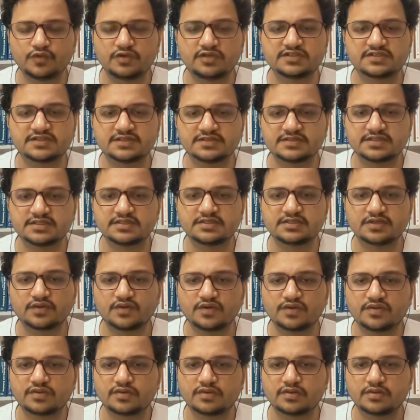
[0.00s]
discussing the
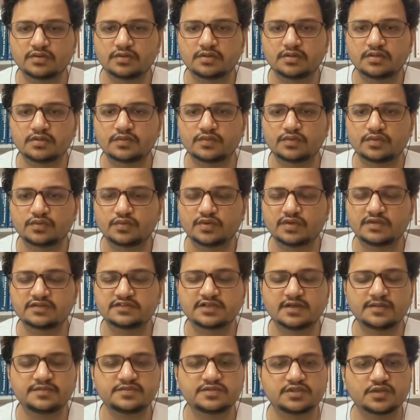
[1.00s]

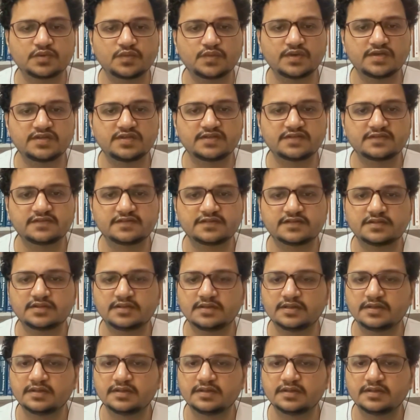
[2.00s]
concepts and the questions.